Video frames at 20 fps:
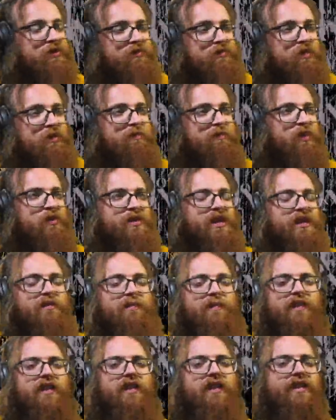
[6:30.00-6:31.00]
what most
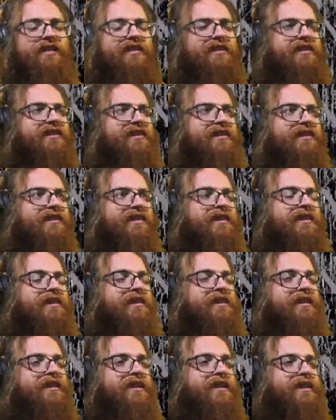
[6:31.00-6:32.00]
anime get.
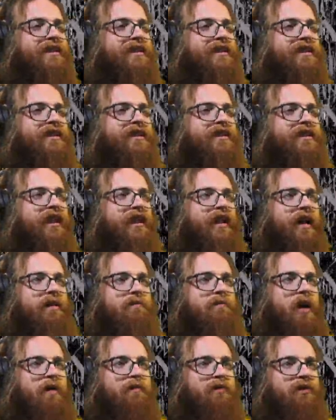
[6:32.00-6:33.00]

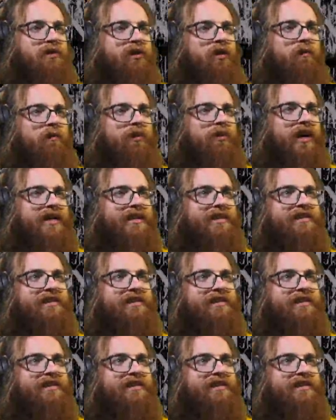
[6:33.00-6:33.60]
I'm, I'm so impressed